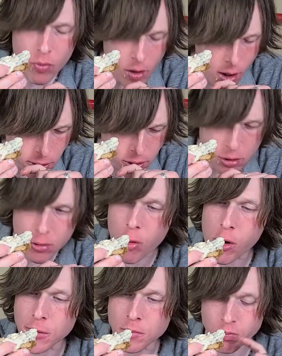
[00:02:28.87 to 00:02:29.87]
And it's so
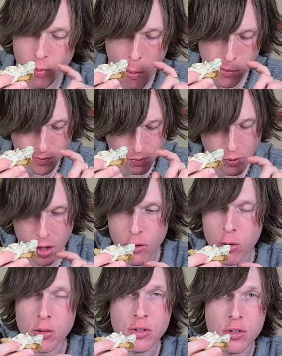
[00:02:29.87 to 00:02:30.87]
good. And of
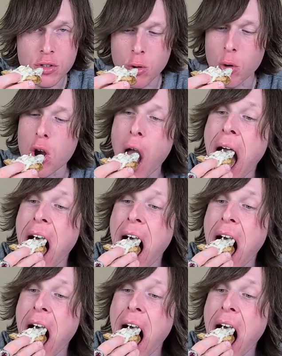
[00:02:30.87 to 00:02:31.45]
course, the score.